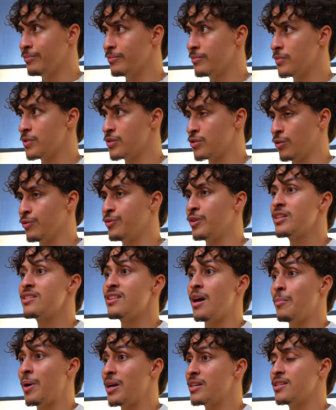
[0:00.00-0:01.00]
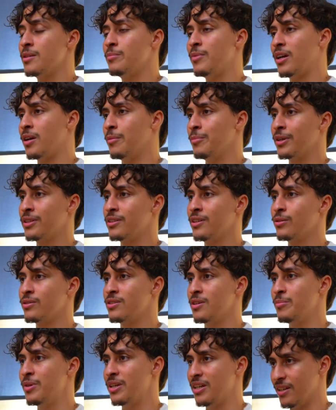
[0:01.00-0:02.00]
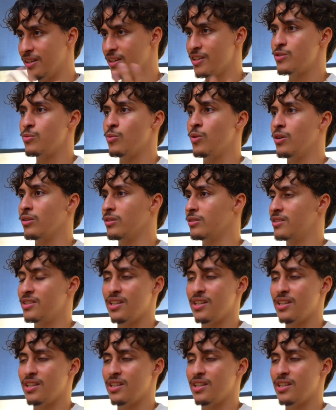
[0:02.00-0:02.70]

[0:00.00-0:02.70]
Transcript: So things that might seem like a big deal to me in this world, to